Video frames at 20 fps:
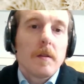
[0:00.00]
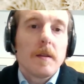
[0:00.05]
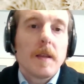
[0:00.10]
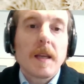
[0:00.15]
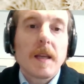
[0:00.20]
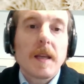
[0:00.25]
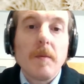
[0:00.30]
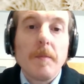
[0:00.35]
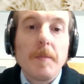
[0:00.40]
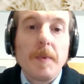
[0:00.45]

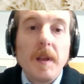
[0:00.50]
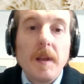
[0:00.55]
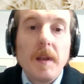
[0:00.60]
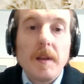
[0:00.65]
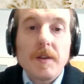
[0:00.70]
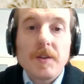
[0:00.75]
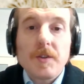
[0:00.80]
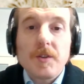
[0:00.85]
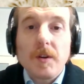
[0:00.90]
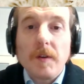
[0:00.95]
The
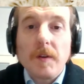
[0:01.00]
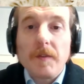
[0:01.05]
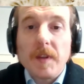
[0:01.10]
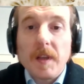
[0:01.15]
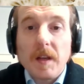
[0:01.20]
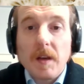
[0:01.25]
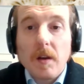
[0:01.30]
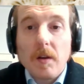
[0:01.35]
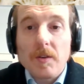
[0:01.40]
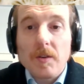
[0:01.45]
compilation of
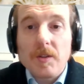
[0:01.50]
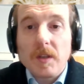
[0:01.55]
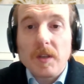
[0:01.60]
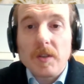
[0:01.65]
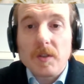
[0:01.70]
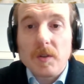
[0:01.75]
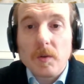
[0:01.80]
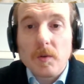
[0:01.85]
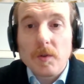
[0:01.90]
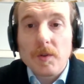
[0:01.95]
technological
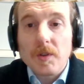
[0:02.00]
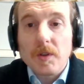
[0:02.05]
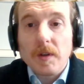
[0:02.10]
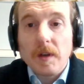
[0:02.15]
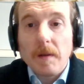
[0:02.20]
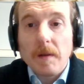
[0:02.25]
solution,